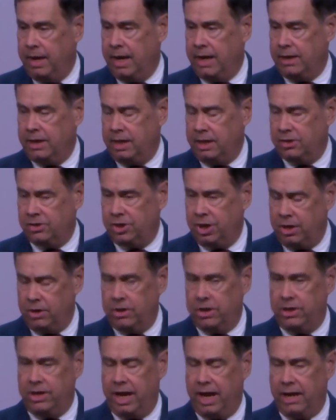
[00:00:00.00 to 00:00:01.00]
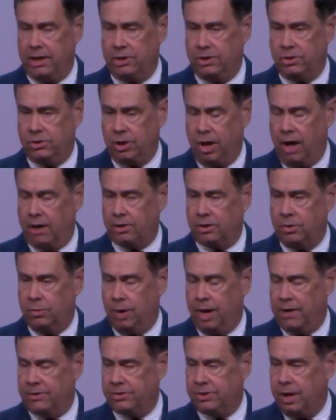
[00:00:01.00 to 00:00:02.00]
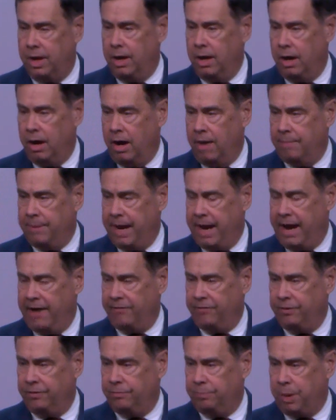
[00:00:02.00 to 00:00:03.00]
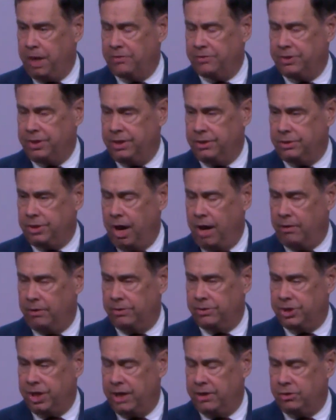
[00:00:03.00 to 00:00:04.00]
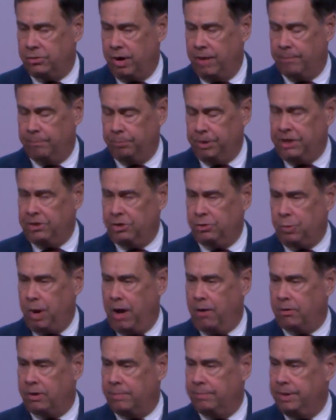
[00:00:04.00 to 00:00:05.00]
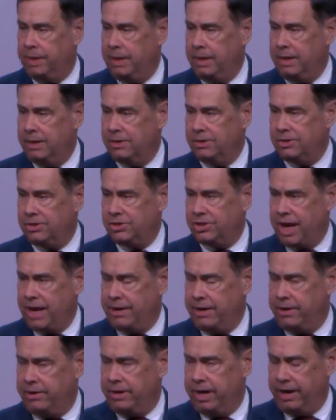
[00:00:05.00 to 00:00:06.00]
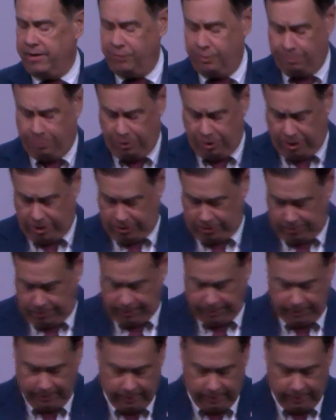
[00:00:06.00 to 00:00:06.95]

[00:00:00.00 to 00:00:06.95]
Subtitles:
And he is here today to talk to us on behalf of President Donald J. Trump. Please welcome Senator David Purdue.